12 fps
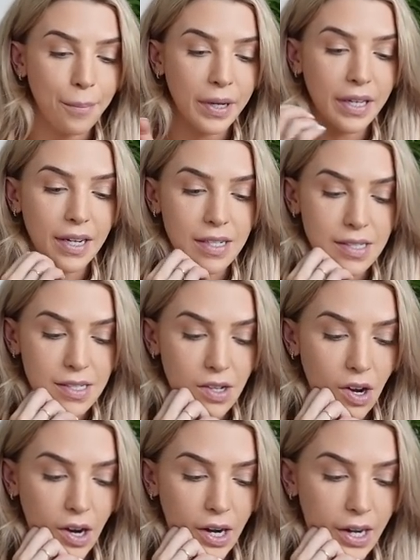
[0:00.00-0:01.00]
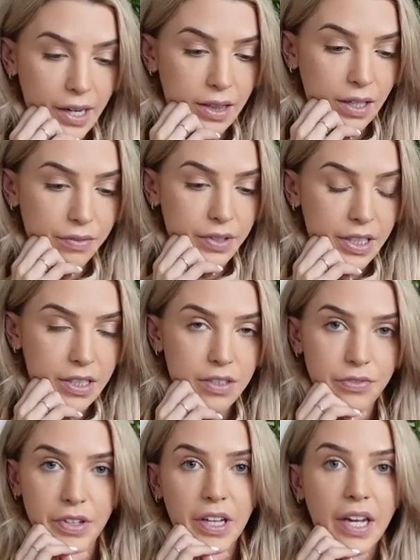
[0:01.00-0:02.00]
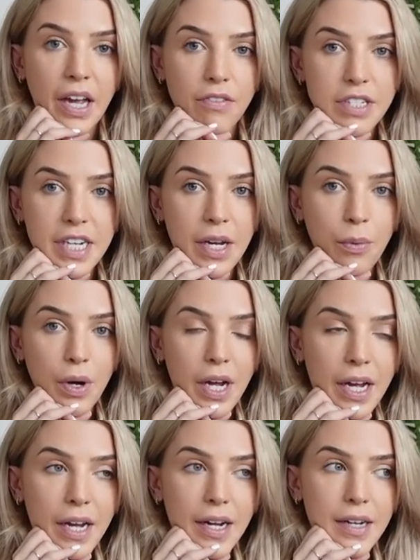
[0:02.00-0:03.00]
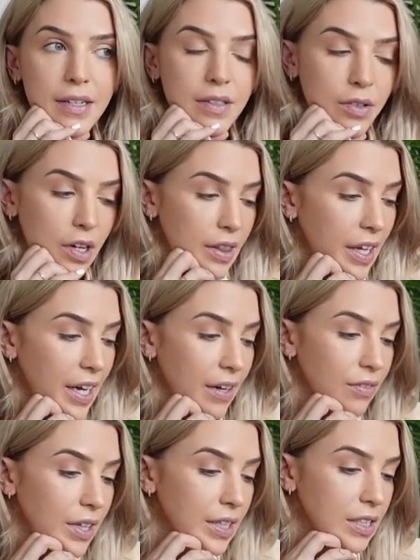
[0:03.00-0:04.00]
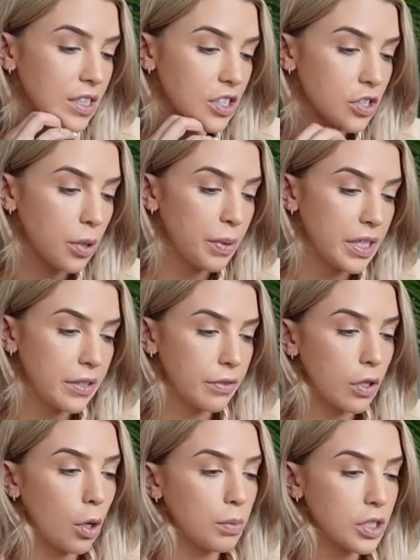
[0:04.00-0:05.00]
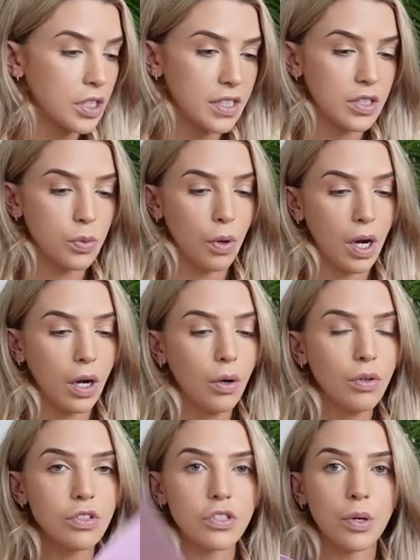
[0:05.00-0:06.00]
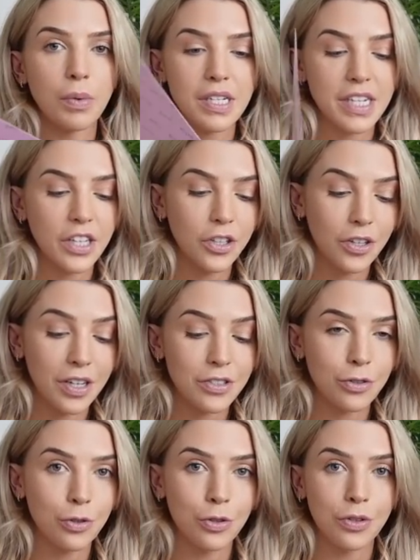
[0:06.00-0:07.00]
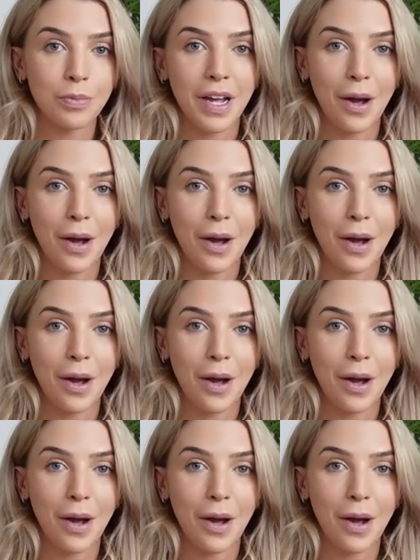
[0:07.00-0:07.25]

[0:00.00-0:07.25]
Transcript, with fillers: but yes, I love these for like everyday wear, and they have like just so many different options as well. So I'm going to take you guys through them